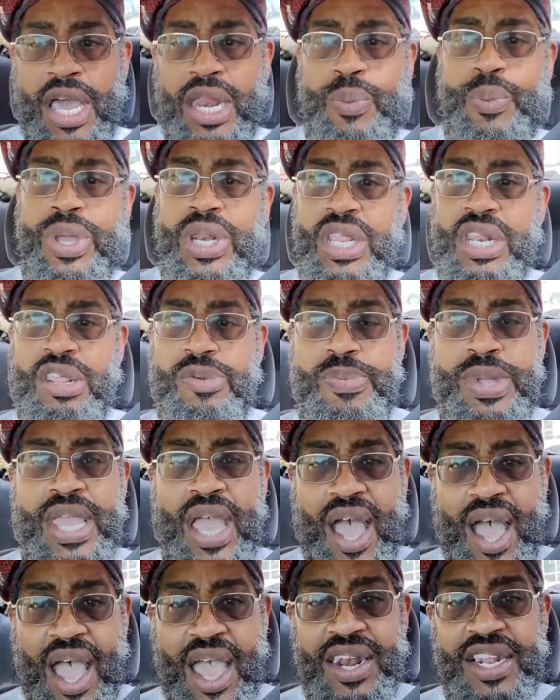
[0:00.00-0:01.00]
We need to be
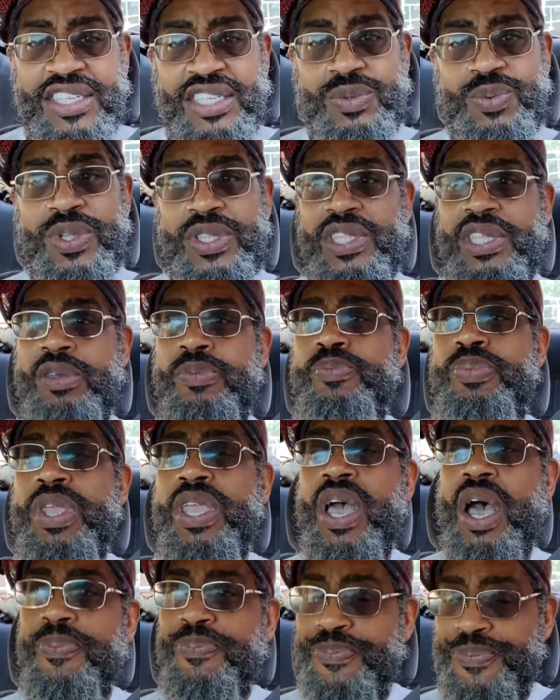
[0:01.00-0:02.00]
honest with them, be
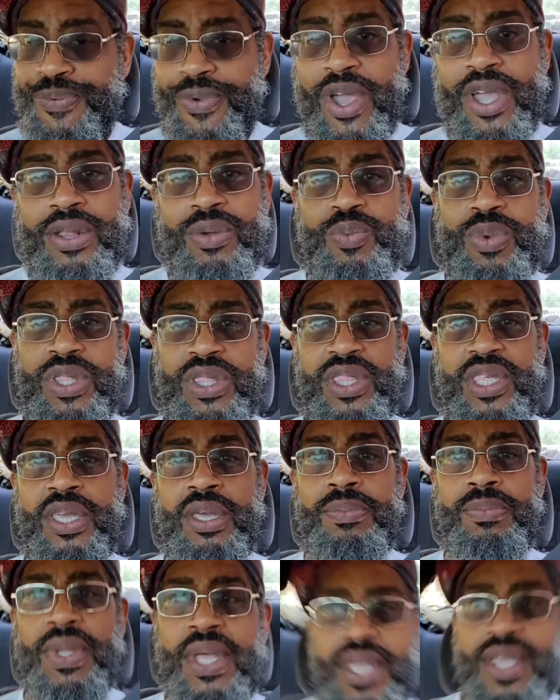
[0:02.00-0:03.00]
upfront with them.